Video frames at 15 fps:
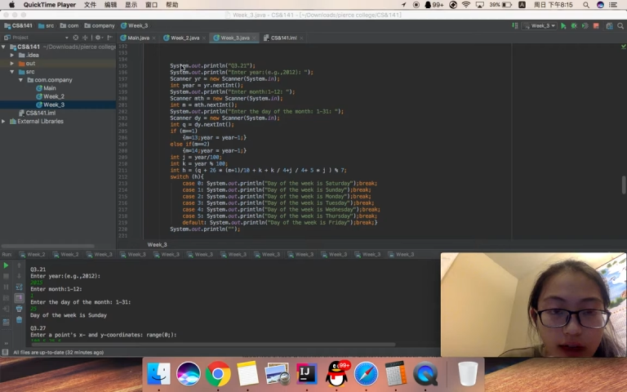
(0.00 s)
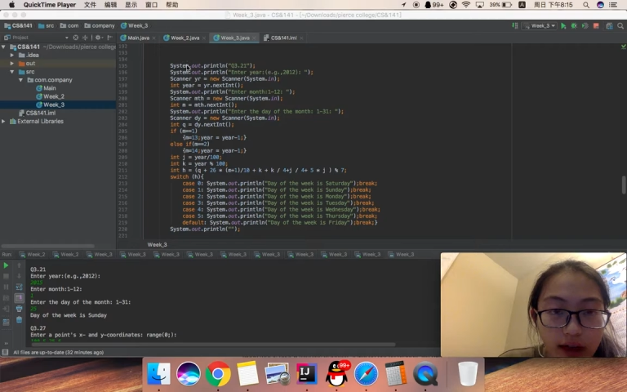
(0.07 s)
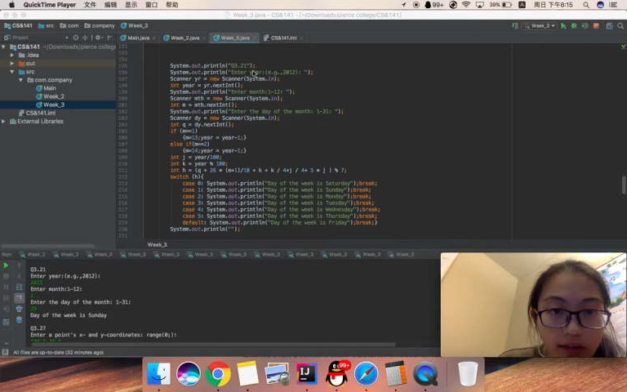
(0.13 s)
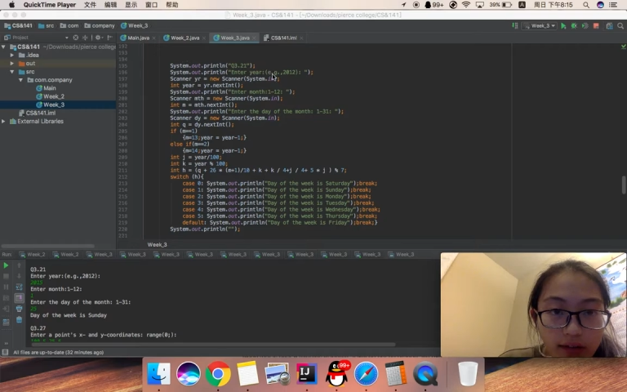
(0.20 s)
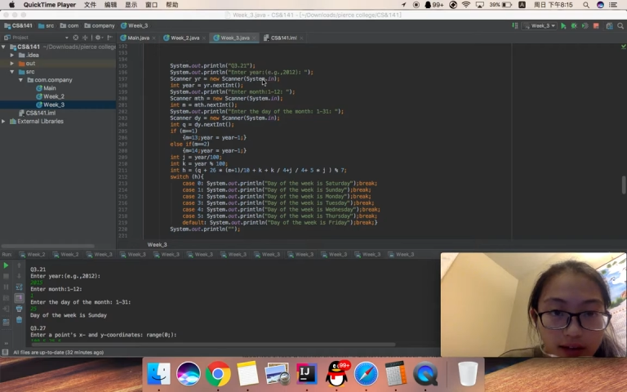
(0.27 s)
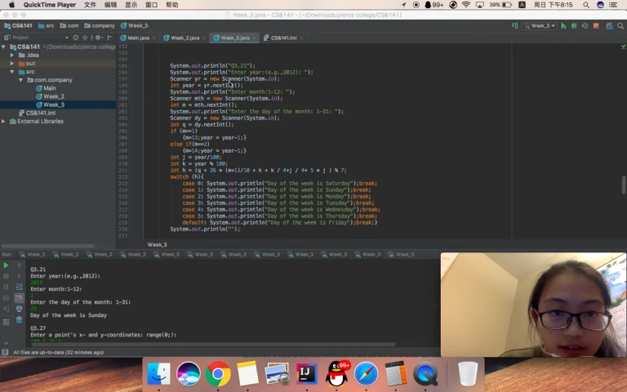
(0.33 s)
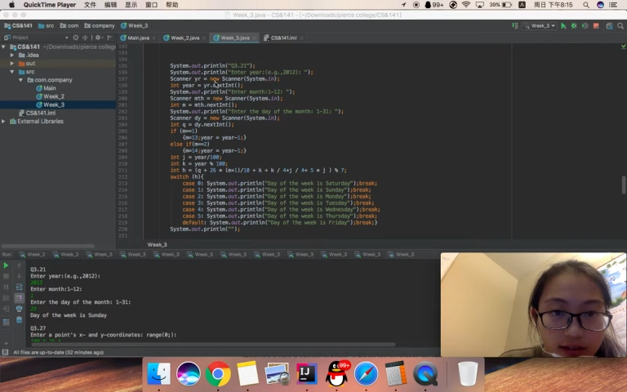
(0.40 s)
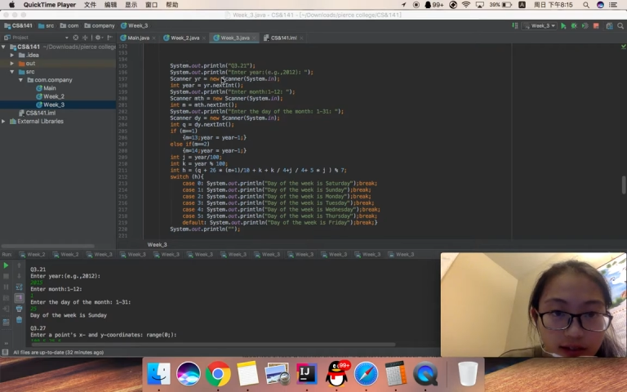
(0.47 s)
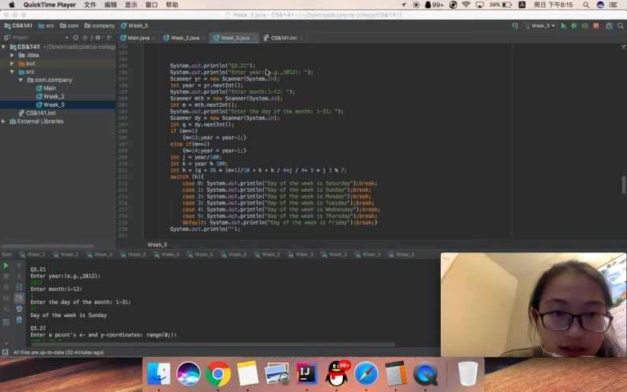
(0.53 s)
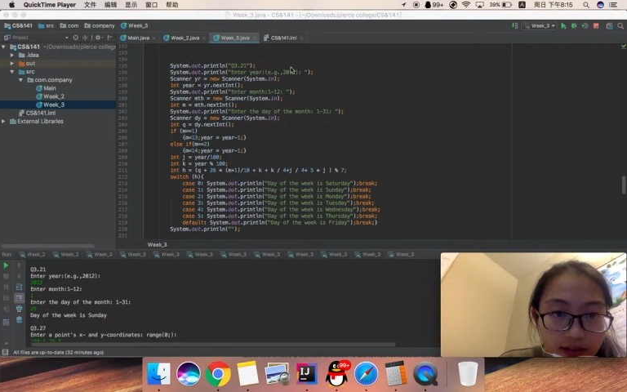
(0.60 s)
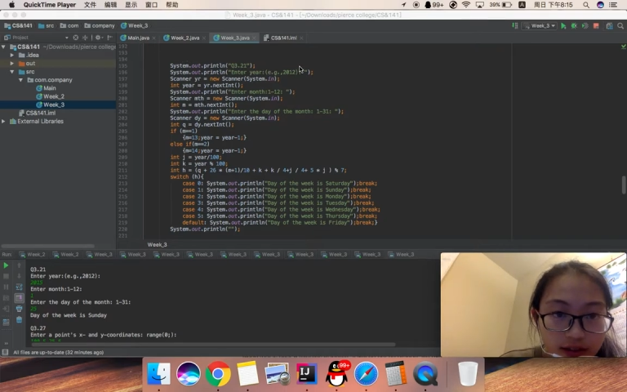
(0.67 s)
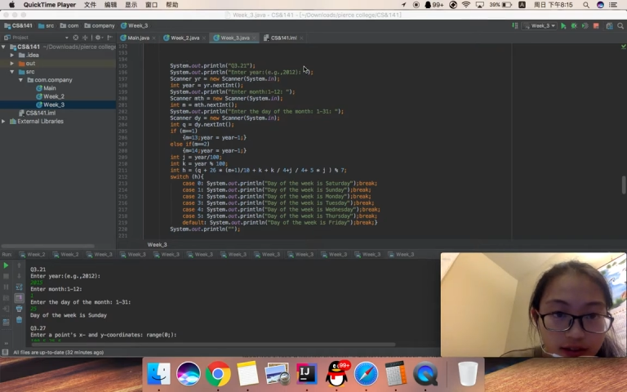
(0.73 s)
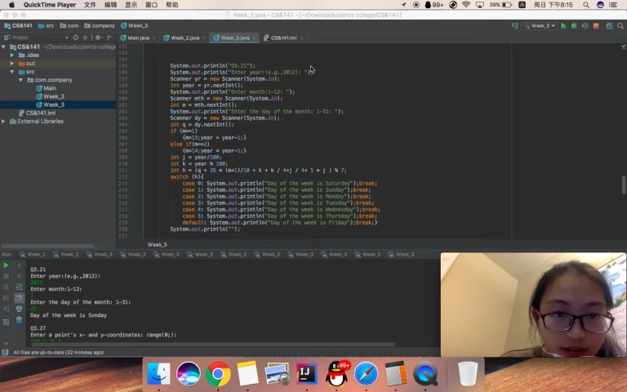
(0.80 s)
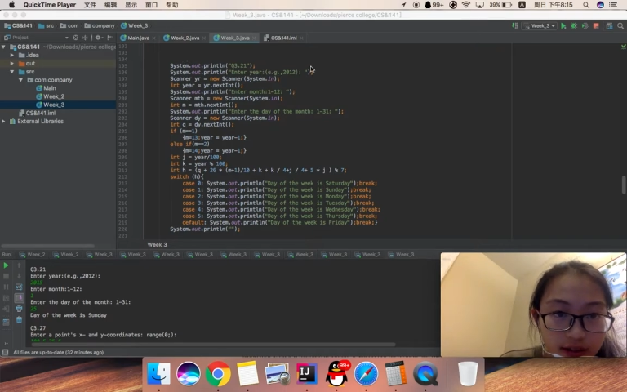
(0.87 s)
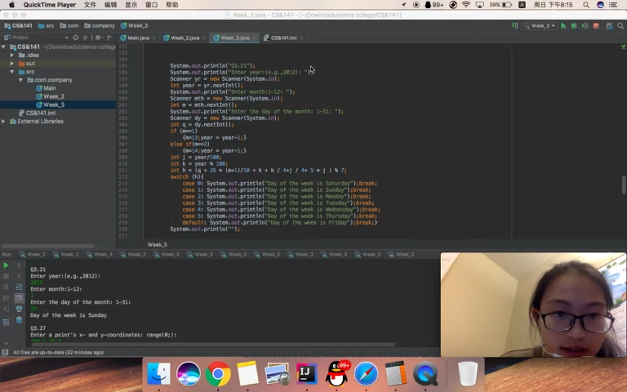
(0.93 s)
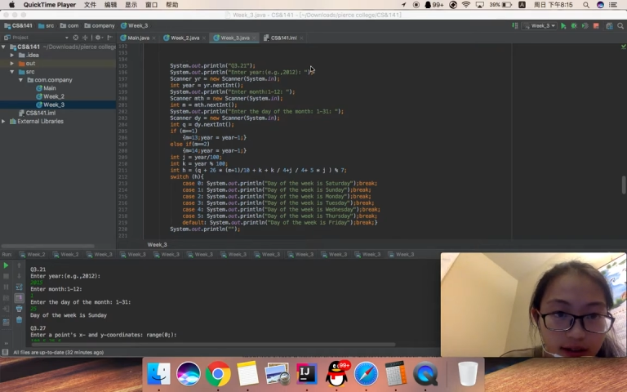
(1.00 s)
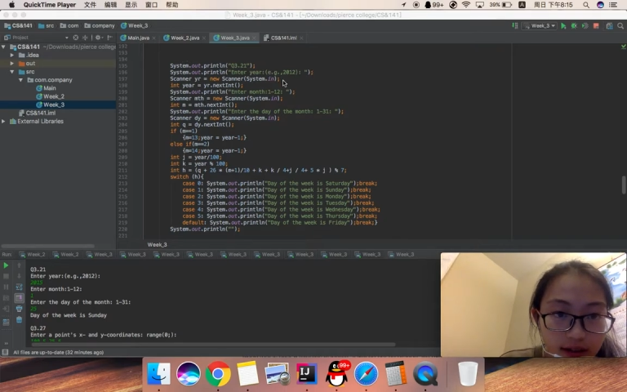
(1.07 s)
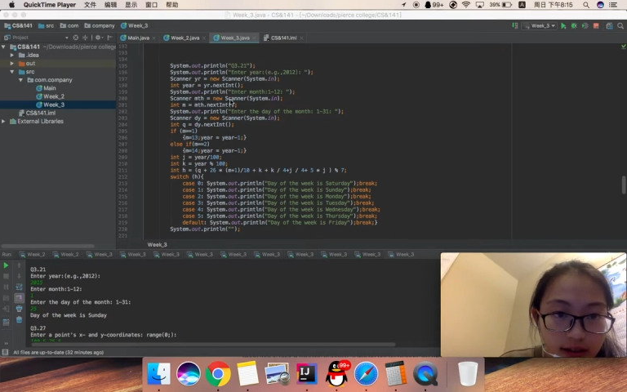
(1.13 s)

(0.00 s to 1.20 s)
have an introduction here